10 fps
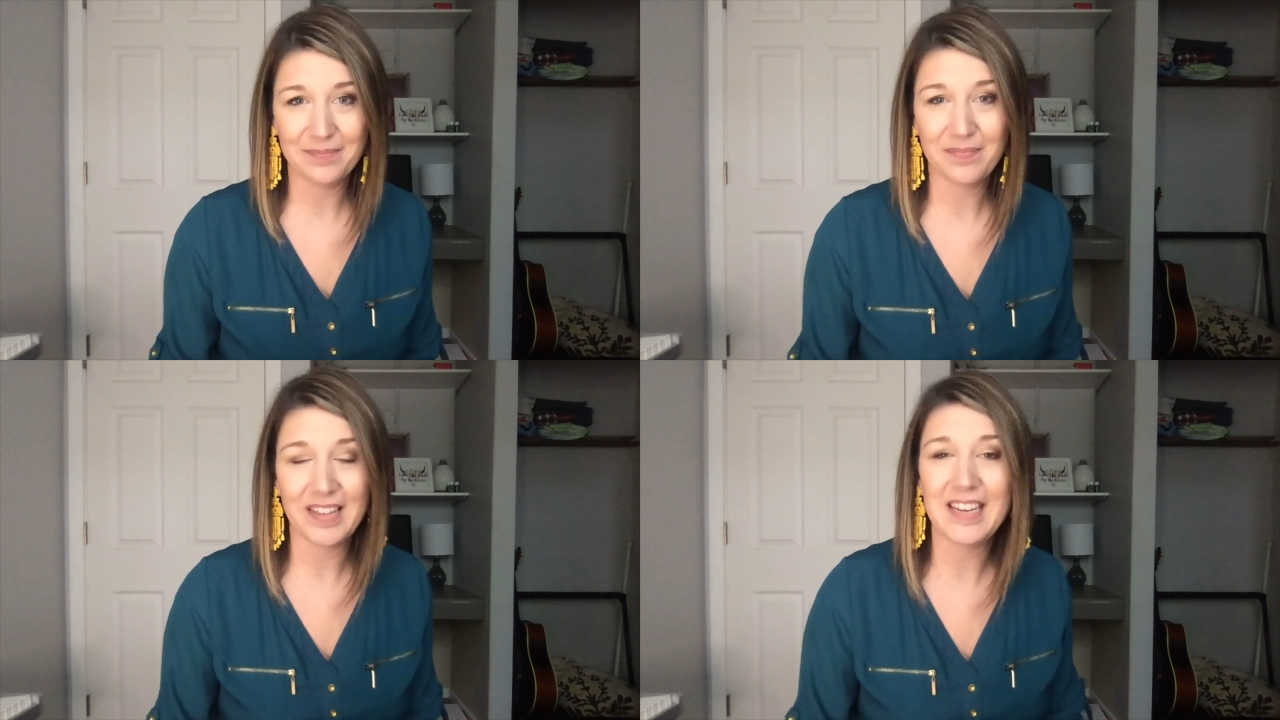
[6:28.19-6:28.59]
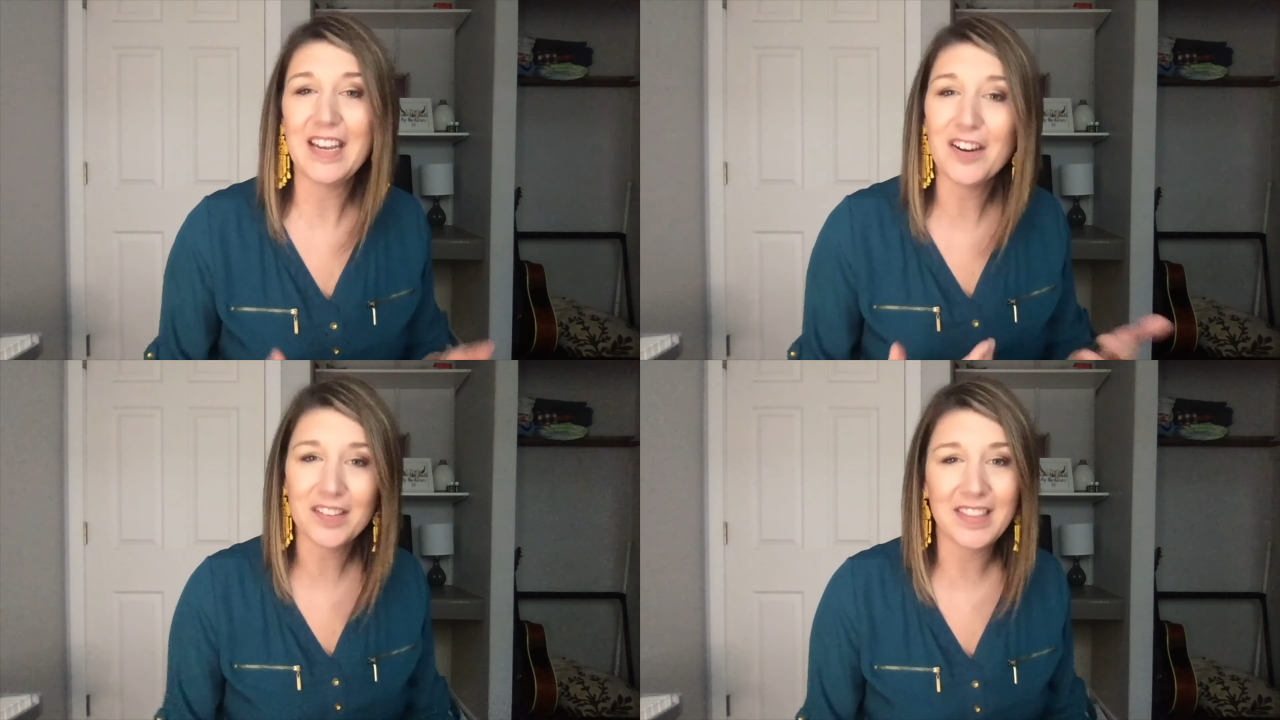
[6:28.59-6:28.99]
And
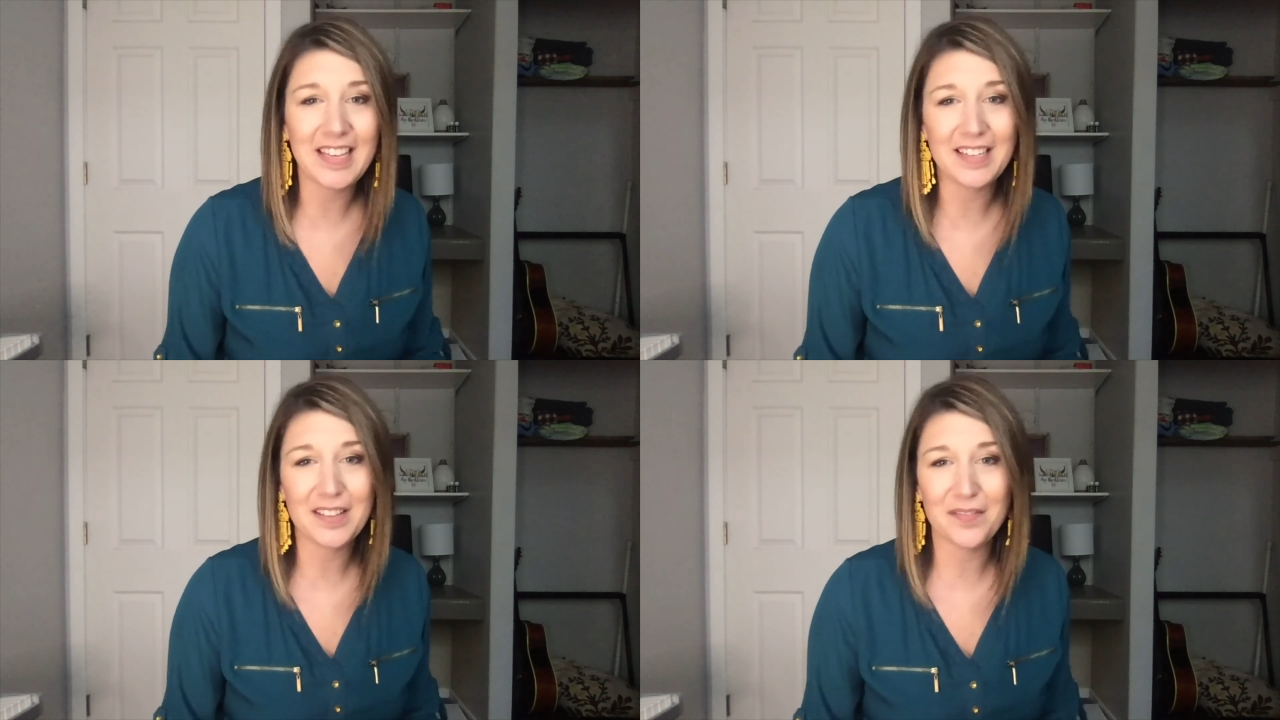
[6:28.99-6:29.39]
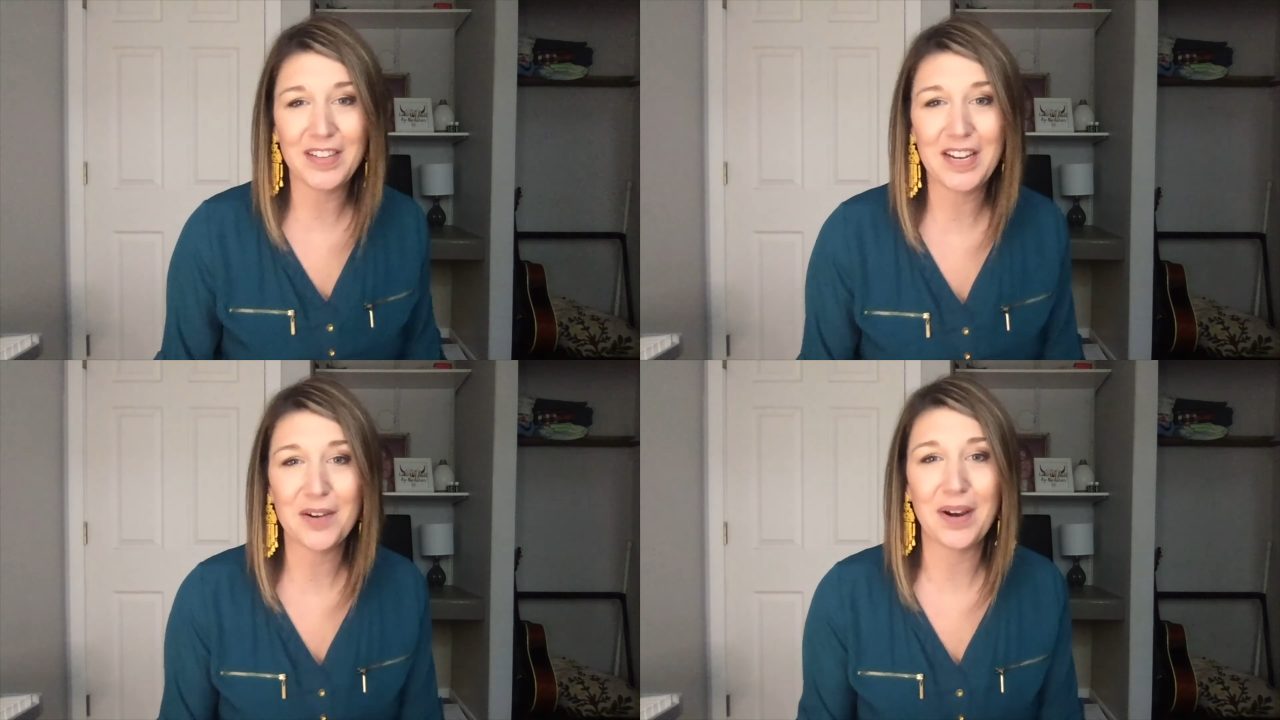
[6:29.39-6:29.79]
here at the end of the
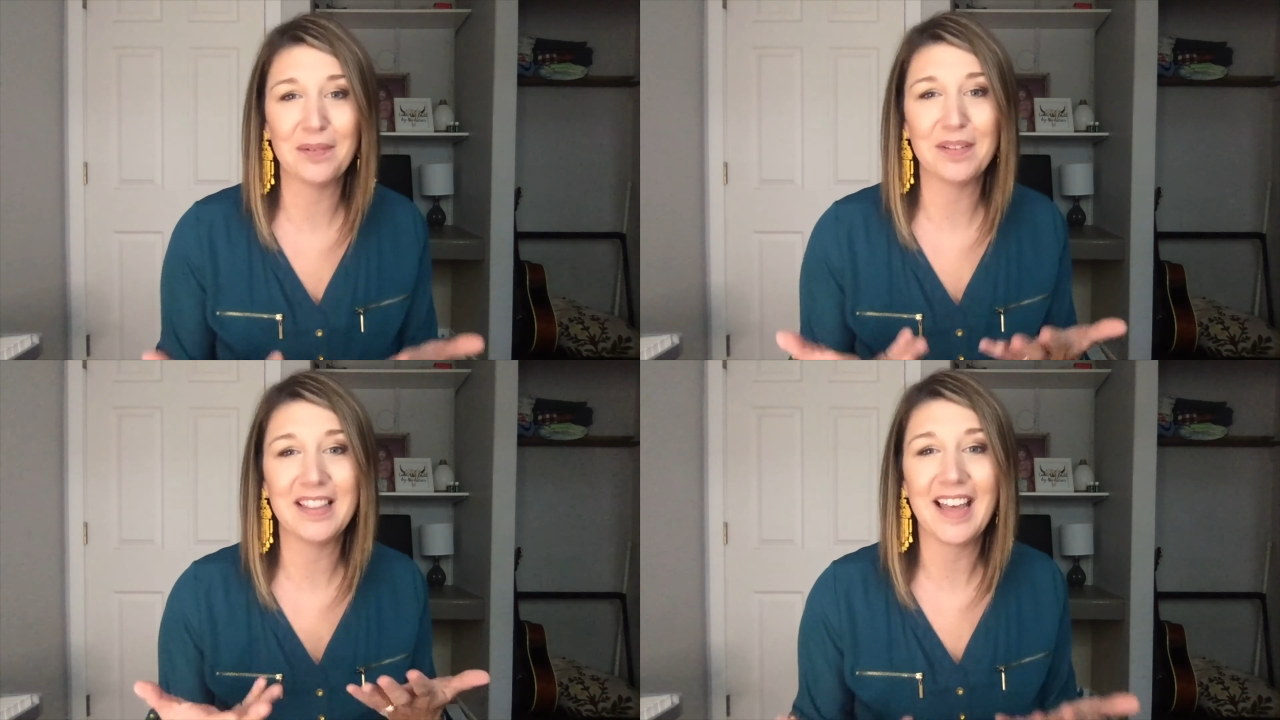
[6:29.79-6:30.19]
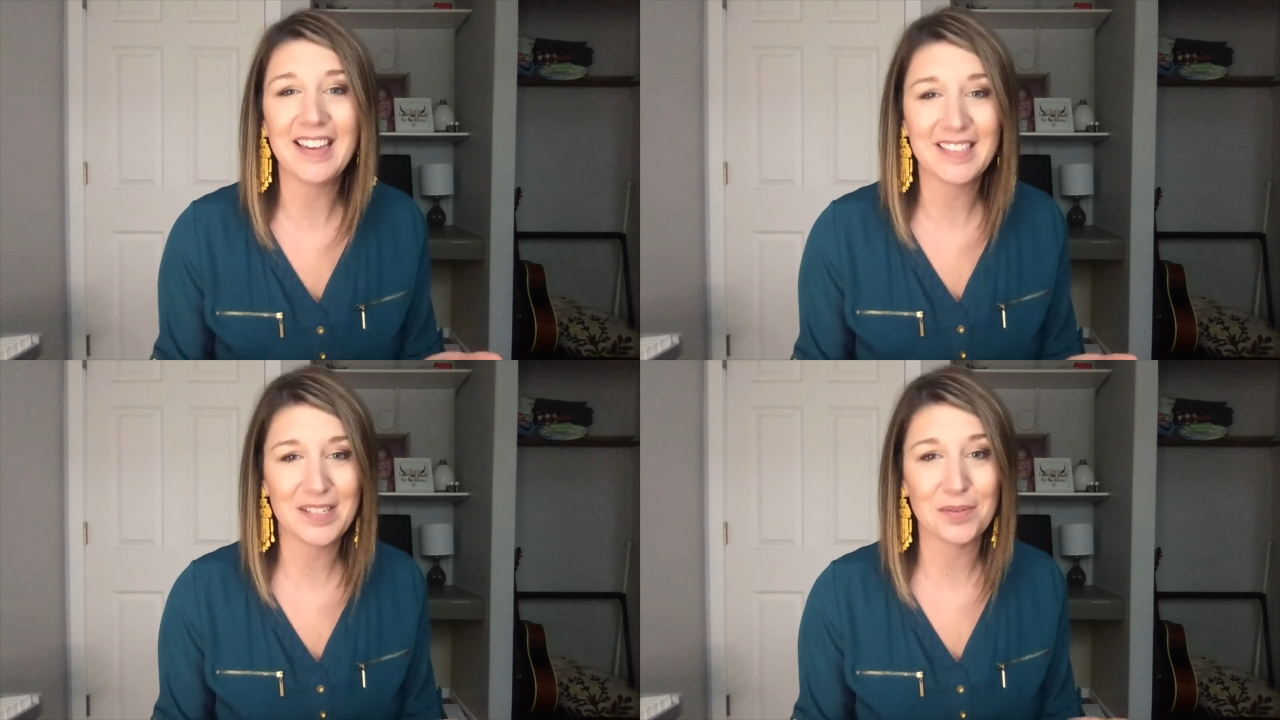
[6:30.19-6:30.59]
video, I would
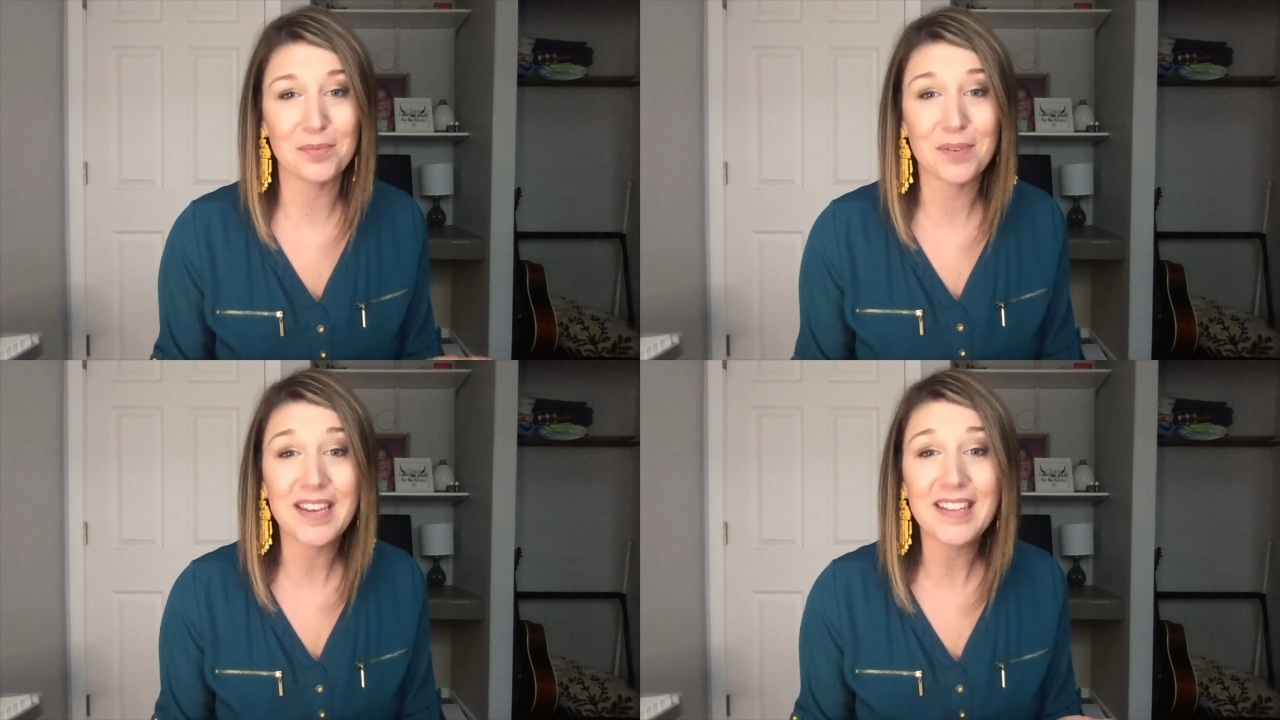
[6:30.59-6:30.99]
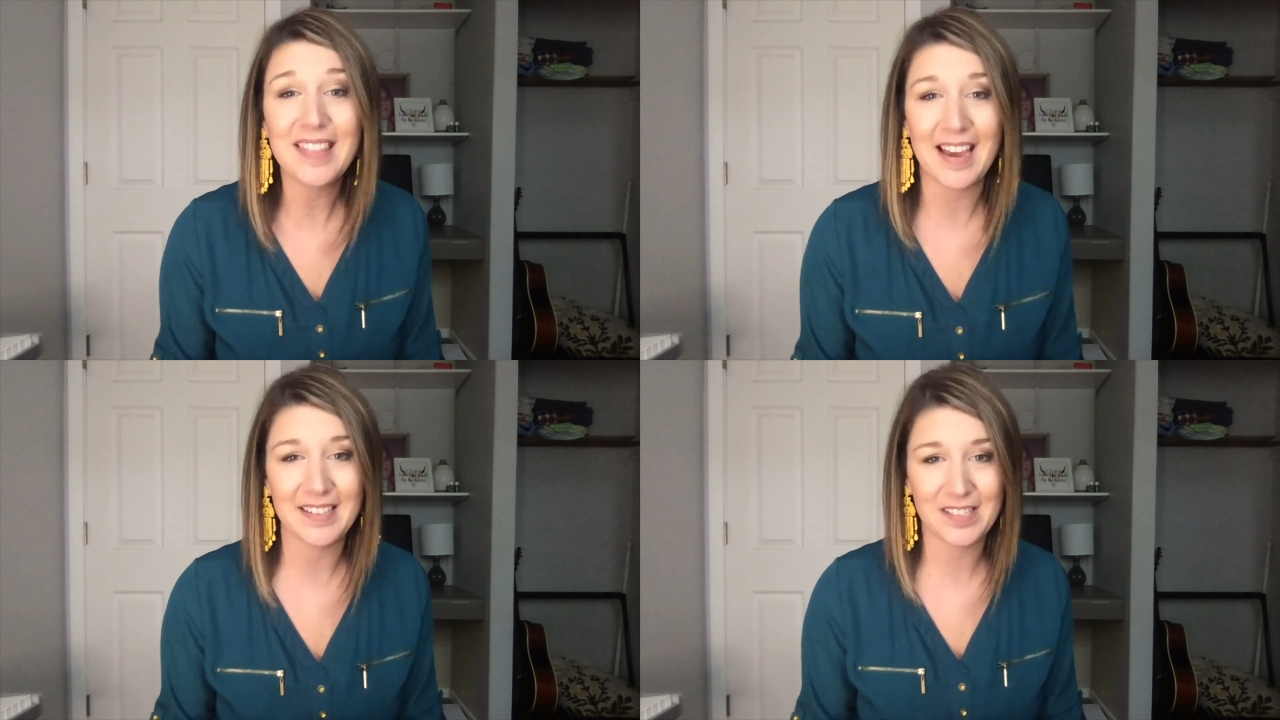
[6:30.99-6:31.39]
like to read
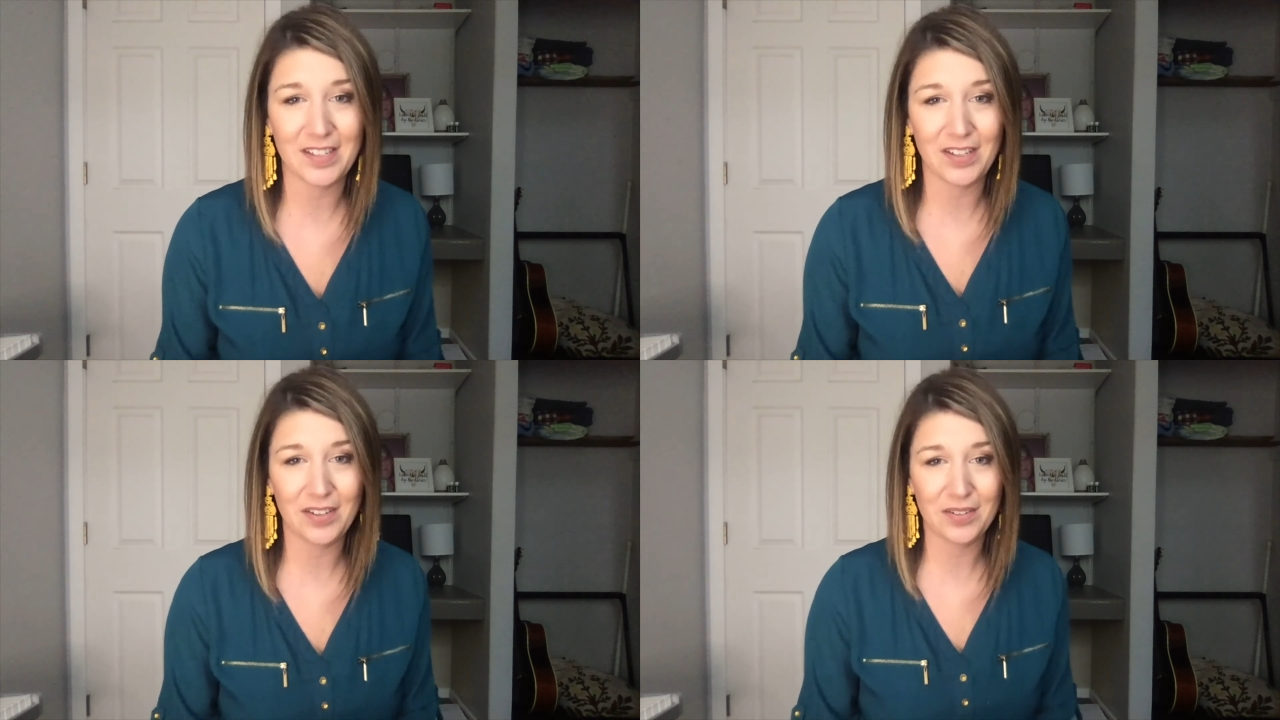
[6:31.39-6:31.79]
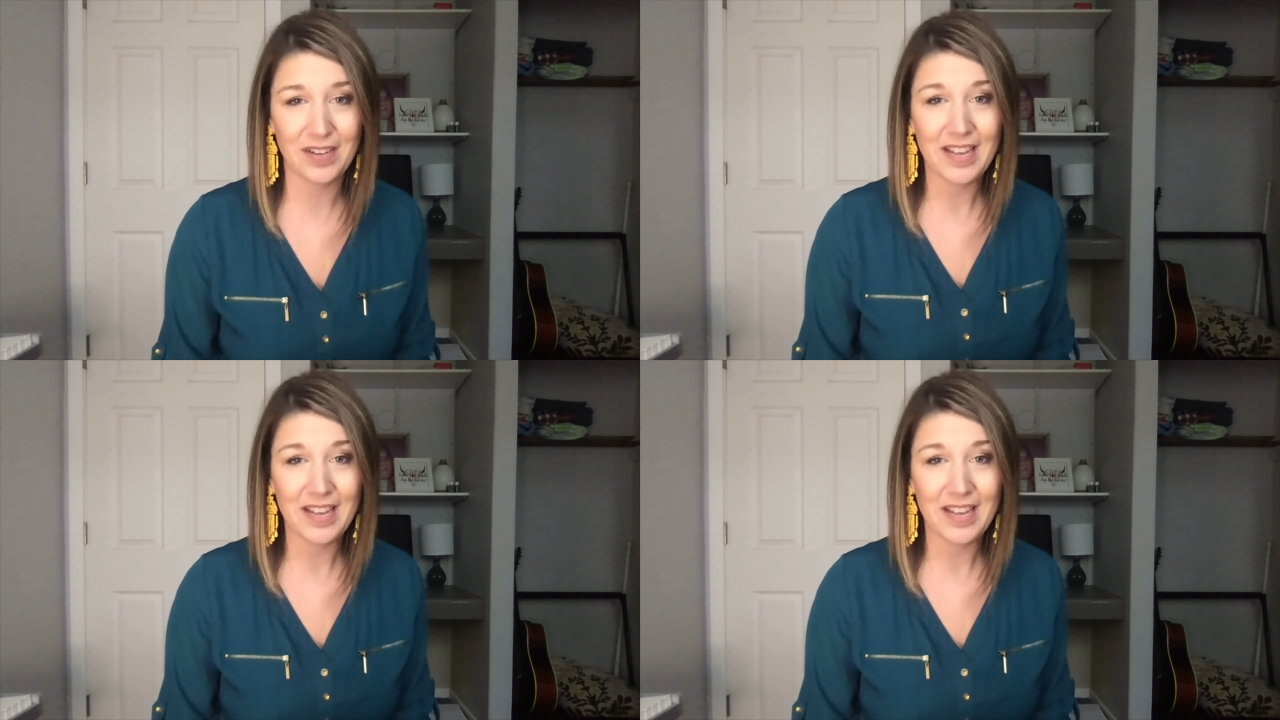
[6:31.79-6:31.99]
that to you